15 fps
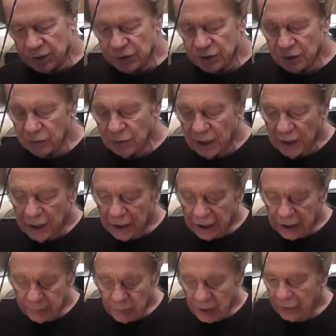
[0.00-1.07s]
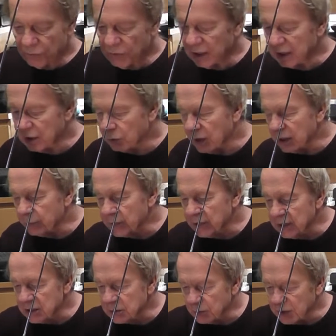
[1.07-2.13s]
sound on it, so I'm
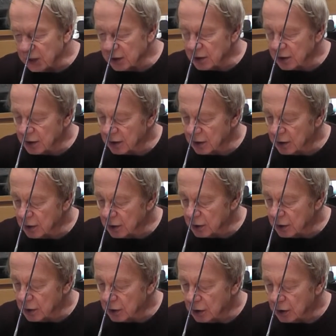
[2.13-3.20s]
really quite pleased with it.